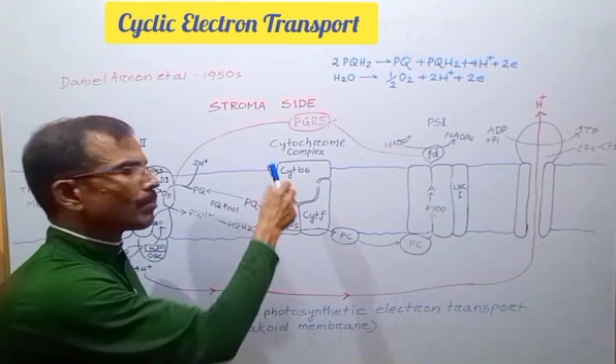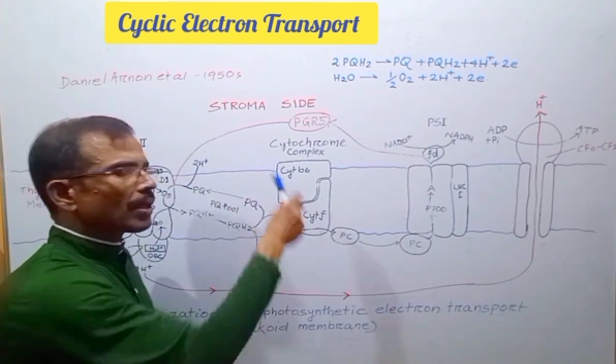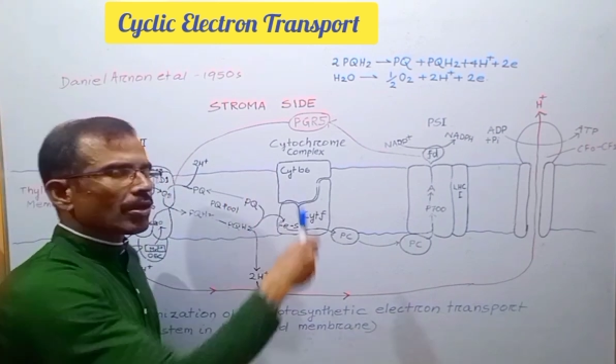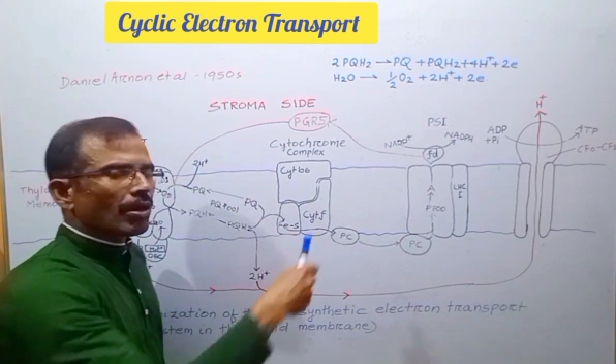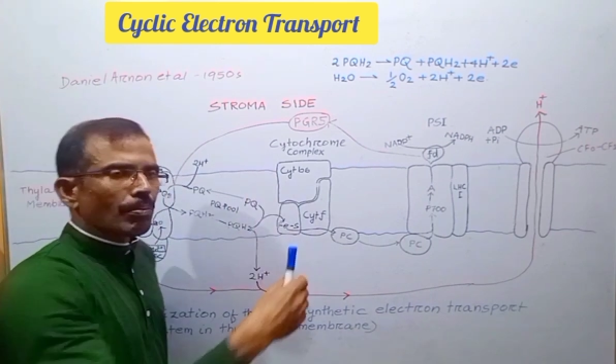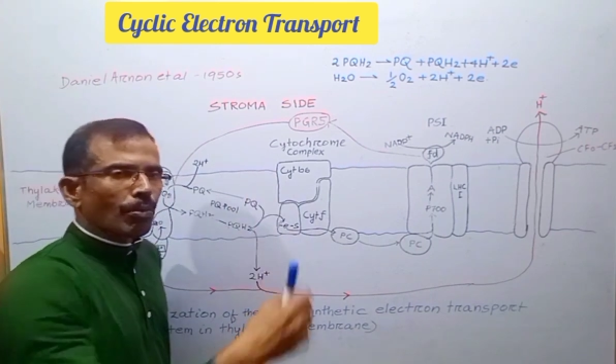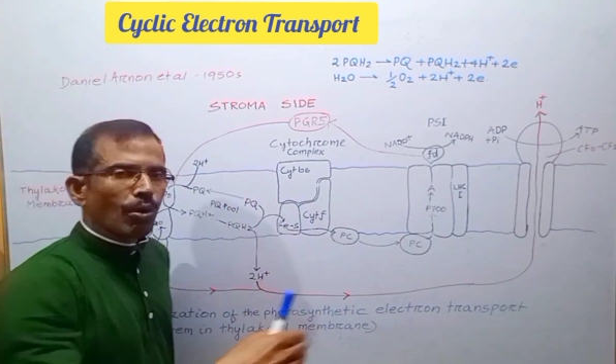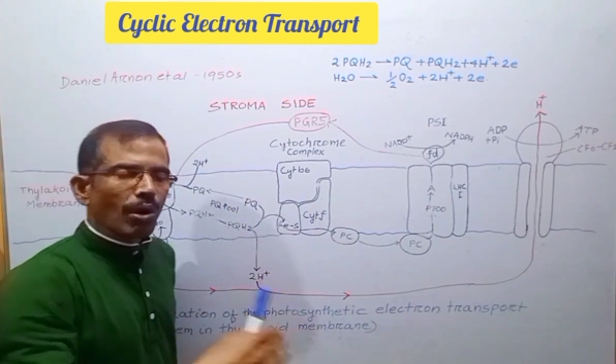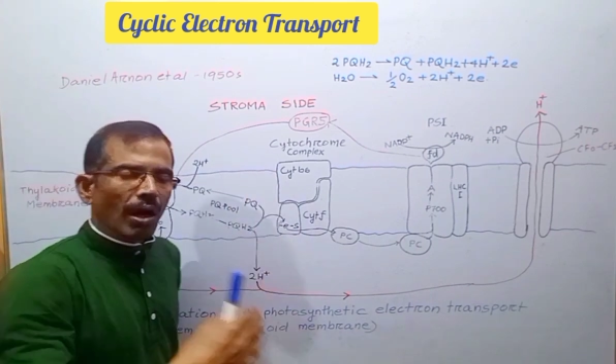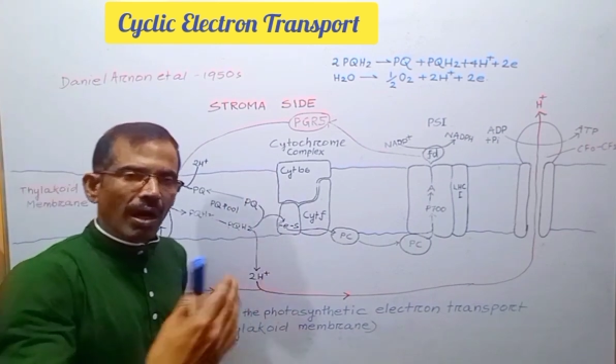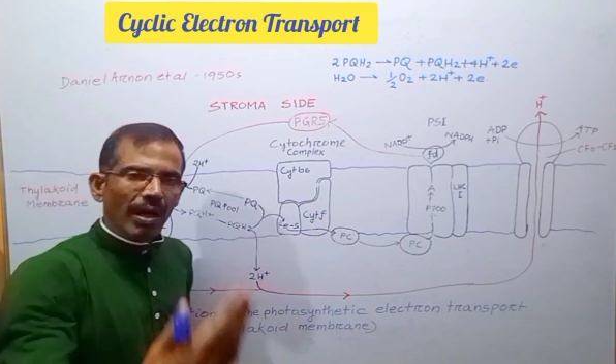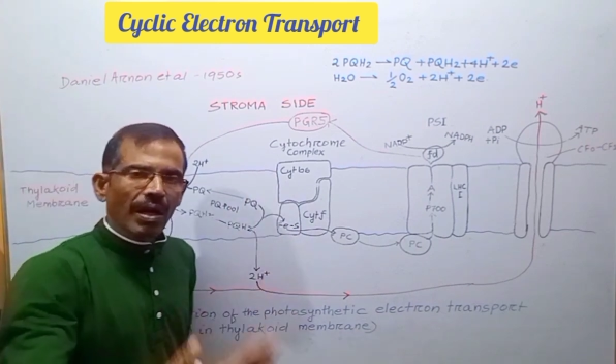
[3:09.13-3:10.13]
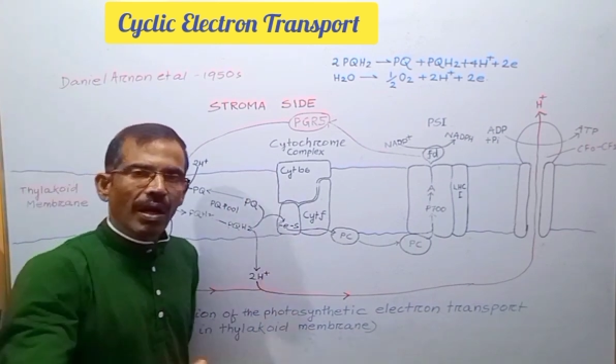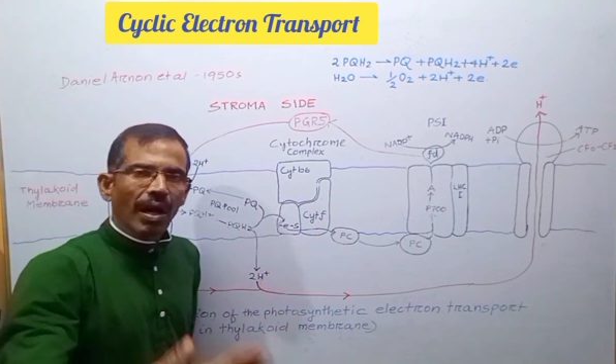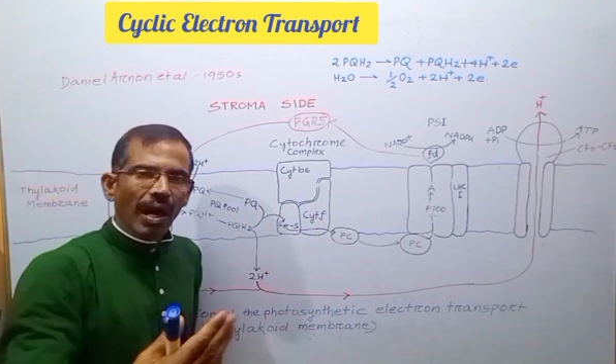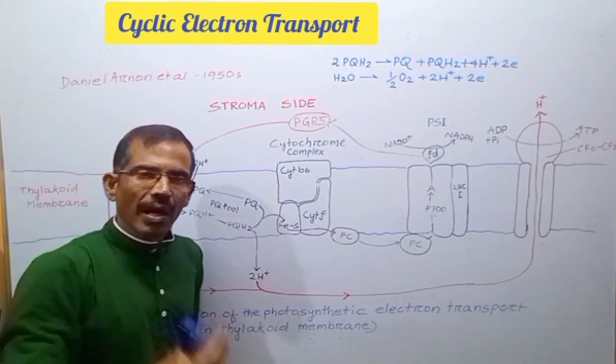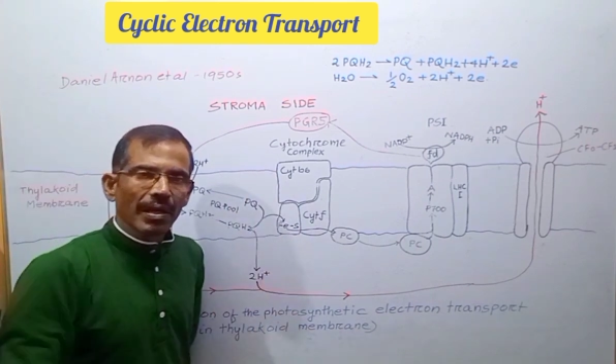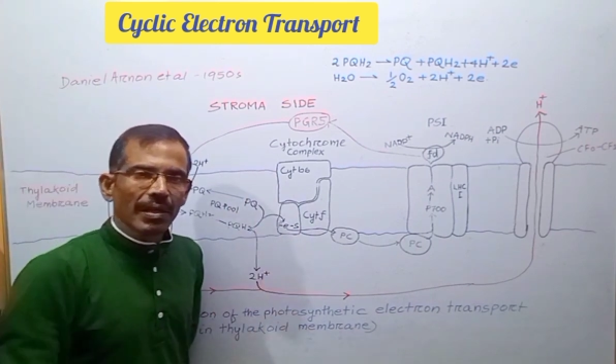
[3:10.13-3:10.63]
become more
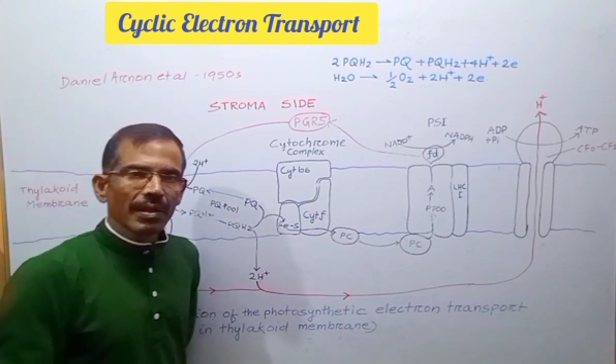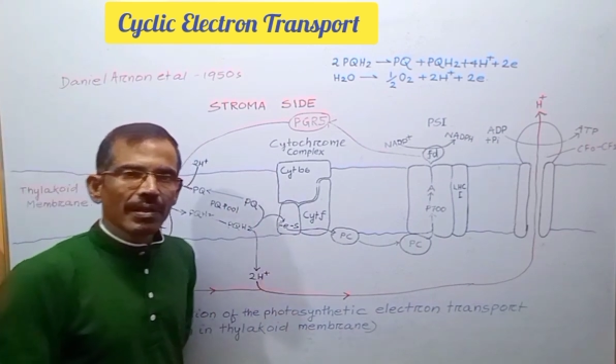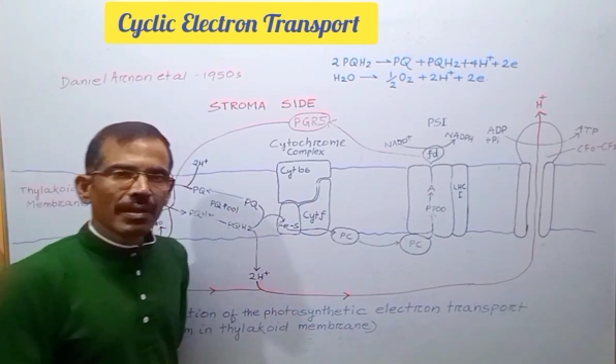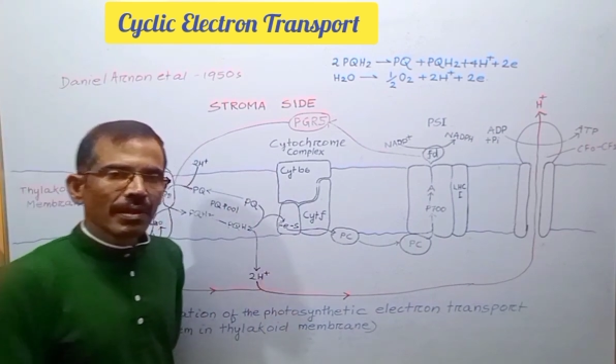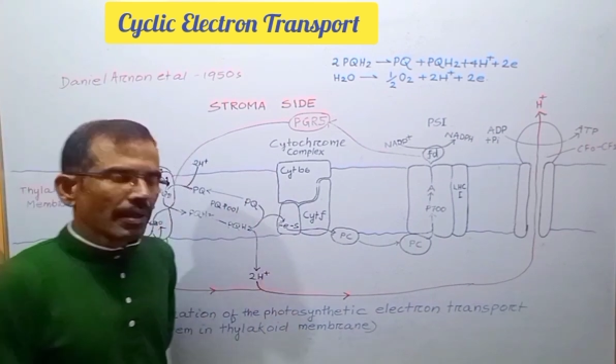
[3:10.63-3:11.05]
alkaline.